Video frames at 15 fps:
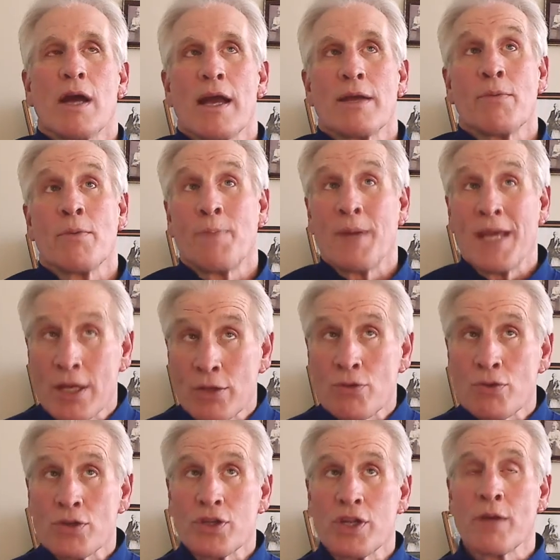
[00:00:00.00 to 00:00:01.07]
it would be
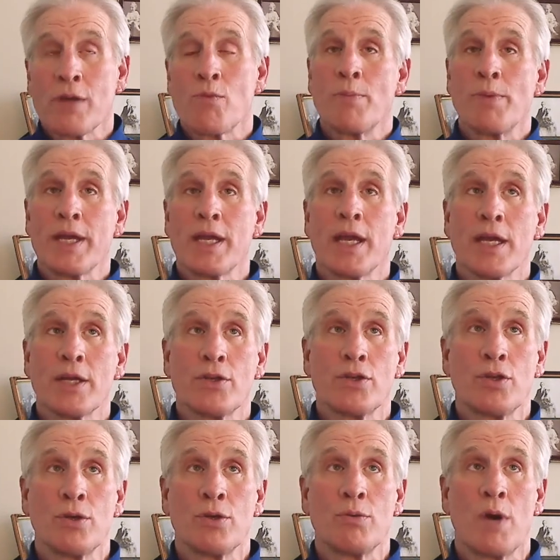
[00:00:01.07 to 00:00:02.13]
interesting when we get
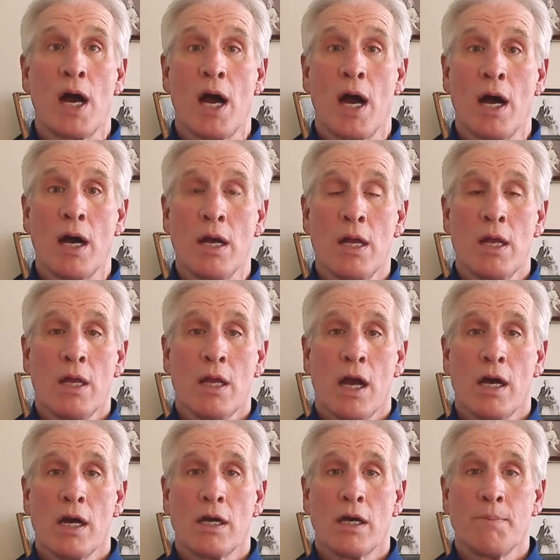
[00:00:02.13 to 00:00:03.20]
to
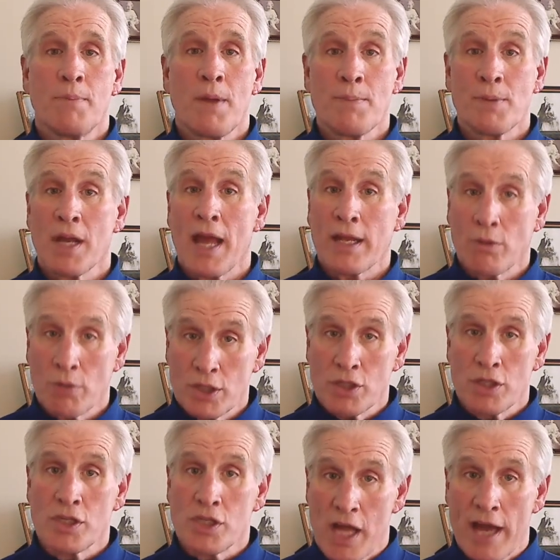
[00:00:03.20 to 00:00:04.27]
people like
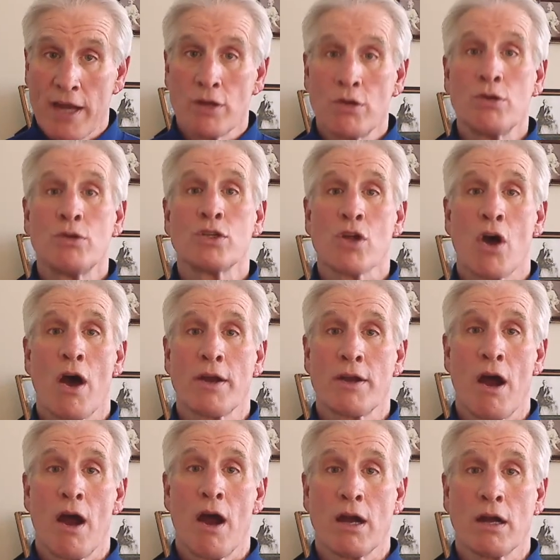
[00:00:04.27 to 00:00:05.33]
Chris Nacetta, who's on
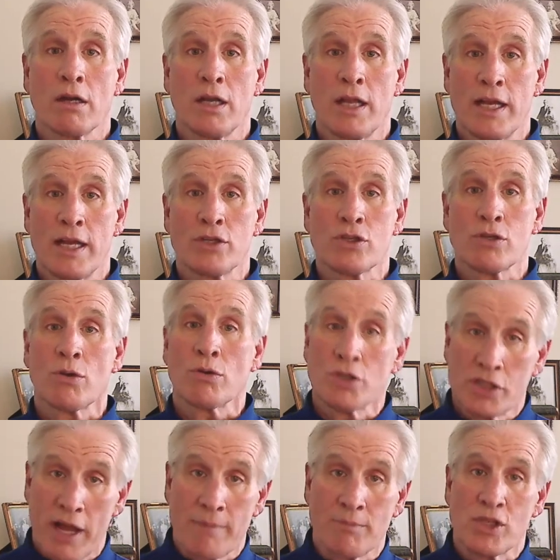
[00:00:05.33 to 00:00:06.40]
our list, or
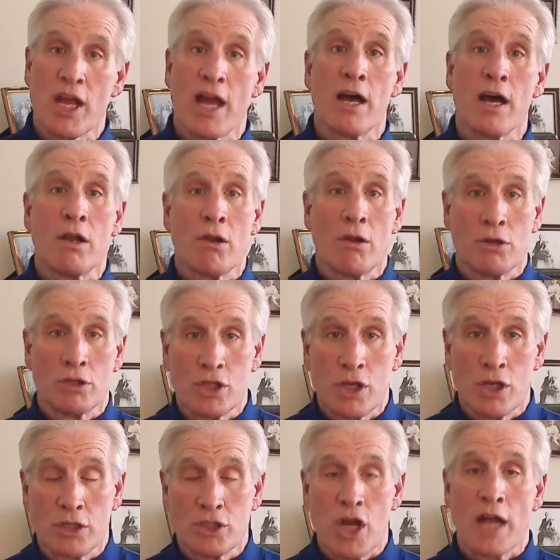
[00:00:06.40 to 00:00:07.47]
Sam Zell, or
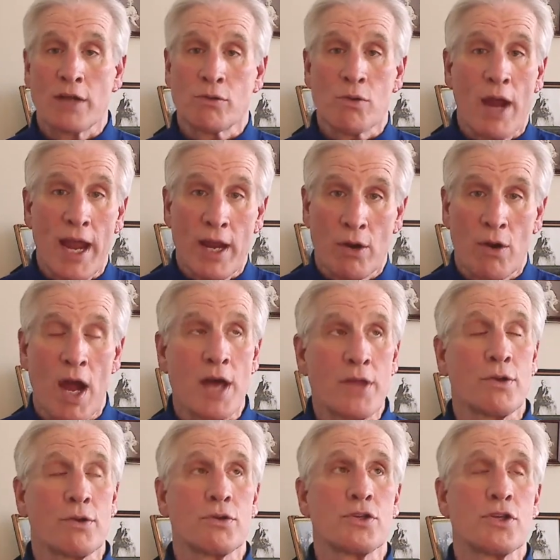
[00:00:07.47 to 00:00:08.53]
John Gray, or
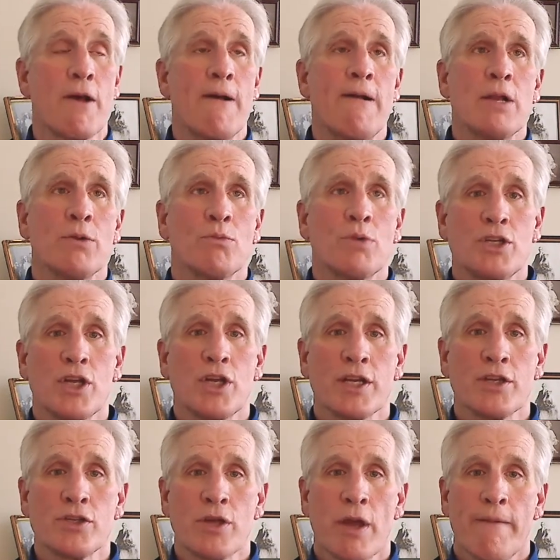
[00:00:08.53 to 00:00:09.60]
others, which
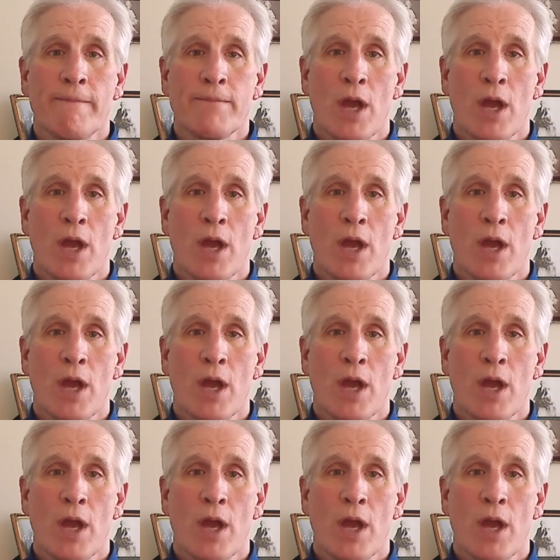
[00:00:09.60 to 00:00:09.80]
is,